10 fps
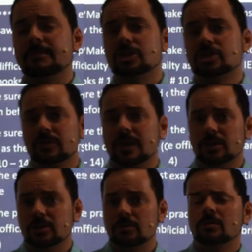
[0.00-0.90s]
sure that
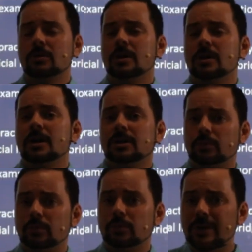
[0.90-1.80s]
you can
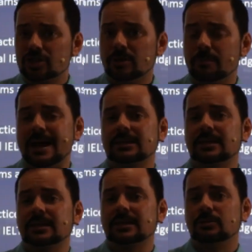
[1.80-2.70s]
reach the band
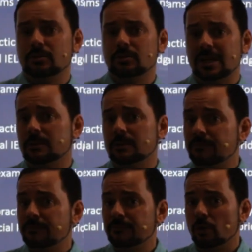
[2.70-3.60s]
level you need
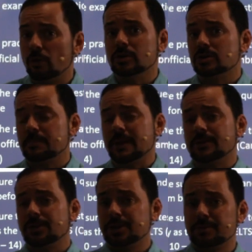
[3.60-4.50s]
before you spend
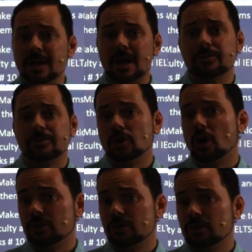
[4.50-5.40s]
three hundred
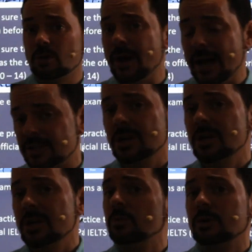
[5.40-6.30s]
dollars U S,
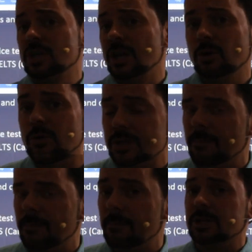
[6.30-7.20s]
which I know in some
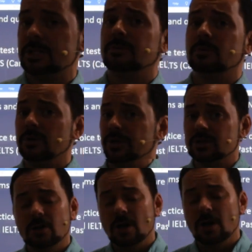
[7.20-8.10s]
parts of the world is a
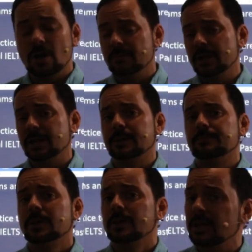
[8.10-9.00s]
lot of money.
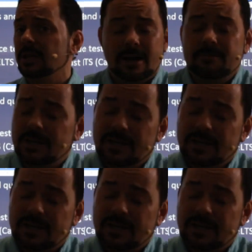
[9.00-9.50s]
I mean, in the